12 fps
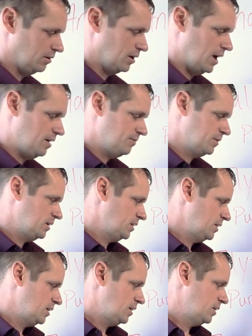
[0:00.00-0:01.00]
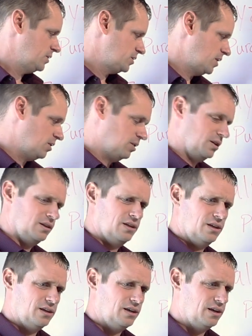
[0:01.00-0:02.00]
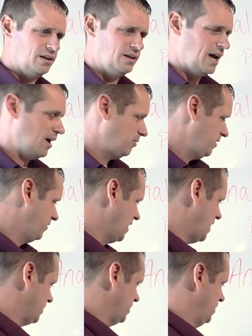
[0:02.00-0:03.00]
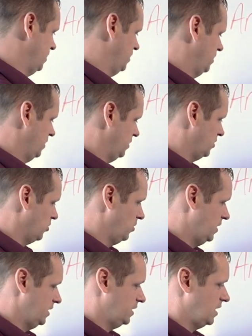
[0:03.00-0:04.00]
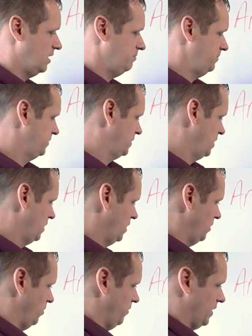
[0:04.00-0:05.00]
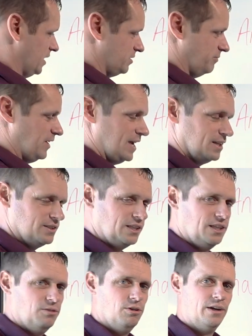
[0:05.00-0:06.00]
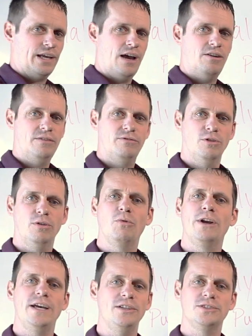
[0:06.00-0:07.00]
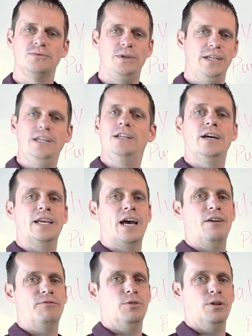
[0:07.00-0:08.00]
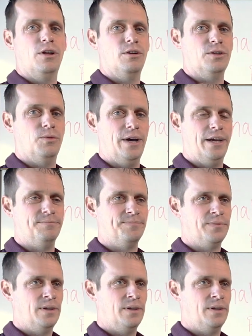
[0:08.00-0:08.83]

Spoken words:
Okay. So now we've got total income. We've got some vacancy that we're accounting for. What else do we need to account for along the way?